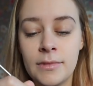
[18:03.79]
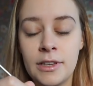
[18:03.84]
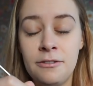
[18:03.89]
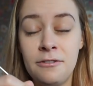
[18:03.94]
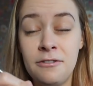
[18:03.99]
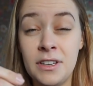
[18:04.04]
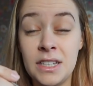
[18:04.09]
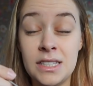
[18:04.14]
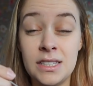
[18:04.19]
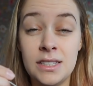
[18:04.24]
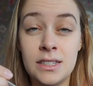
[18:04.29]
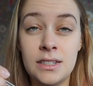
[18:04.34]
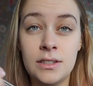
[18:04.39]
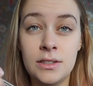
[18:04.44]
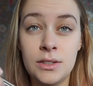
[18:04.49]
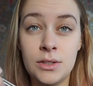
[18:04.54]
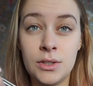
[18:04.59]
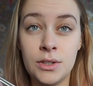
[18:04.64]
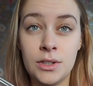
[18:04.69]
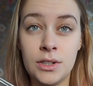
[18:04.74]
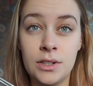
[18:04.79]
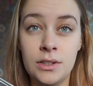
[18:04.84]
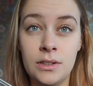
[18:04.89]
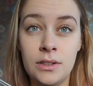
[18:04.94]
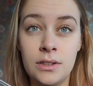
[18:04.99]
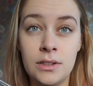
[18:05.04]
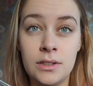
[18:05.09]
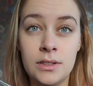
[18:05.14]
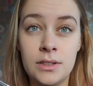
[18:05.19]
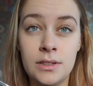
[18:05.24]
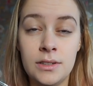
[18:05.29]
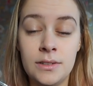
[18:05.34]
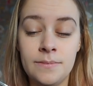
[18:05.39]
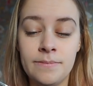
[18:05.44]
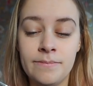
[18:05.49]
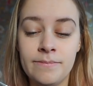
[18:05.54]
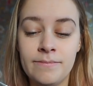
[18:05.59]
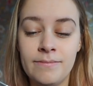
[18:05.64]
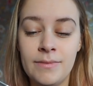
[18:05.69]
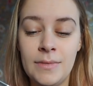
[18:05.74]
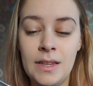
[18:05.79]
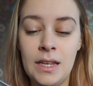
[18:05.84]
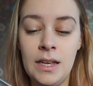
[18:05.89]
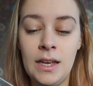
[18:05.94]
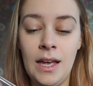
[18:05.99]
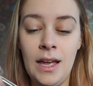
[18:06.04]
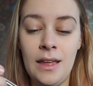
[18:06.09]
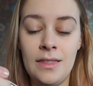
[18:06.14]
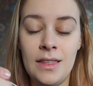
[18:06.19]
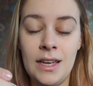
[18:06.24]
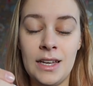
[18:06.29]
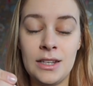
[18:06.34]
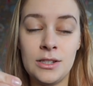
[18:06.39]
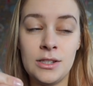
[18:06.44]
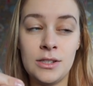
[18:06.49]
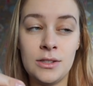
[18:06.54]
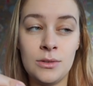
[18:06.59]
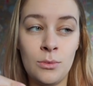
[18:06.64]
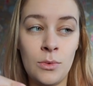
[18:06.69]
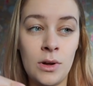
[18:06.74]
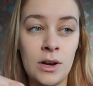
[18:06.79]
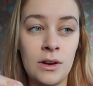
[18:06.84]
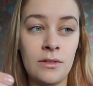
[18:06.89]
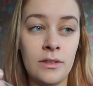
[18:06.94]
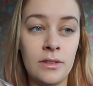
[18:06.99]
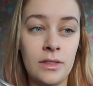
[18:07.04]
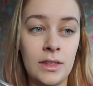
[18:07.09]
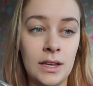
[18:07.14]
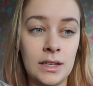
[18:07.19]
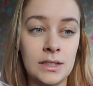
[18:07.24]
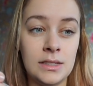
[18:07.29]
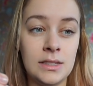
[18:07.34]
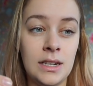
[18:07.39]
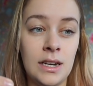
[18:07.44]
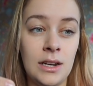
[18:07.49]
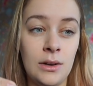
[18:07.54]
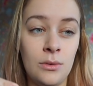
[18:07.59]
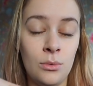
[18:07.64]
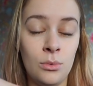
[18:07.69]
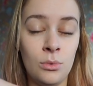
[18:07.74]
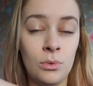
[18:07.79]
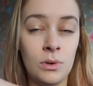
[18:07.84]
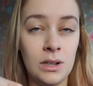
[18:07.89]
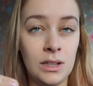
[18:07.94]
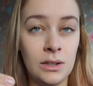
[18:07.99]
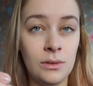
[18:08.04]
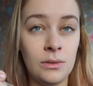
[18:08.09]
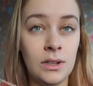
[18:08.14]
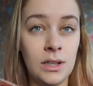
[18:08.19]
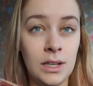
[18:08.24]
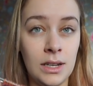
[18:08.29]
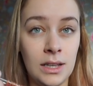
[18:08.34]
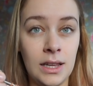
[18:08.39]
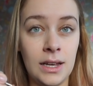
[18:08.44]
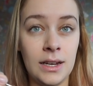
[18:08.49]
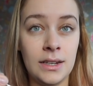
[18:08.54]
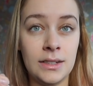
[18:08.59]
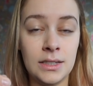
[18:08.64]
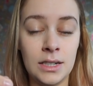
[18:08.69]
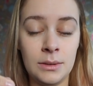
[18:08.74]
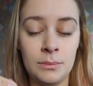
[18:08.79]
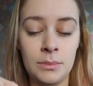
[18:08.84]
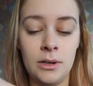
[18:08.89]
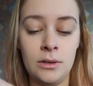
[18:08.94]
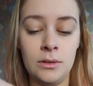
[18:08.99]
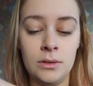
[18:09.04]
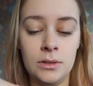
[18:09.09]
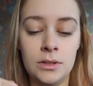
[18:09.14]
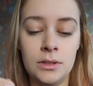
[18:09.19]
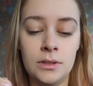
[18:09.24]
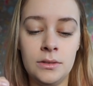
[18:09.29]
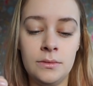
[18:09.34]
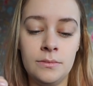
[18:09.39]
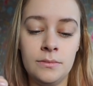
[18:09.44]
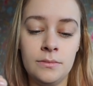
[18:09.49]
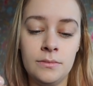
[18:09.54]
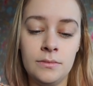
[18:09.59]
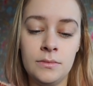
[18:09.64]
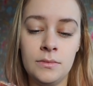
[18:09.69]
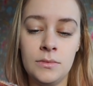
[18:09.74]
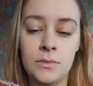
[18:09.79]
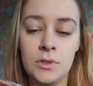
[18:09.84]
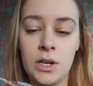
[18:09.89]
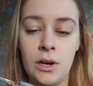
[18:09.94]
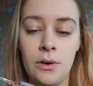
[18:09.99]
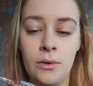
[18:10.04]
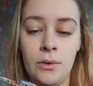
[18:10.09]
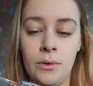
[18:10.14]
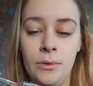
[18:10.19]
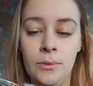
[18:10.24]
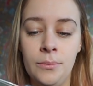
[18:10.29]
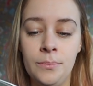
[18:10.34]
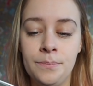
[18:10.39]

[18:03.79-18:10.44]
fixed circulars, and that's one of the things that I really liked about ChiaoGoo.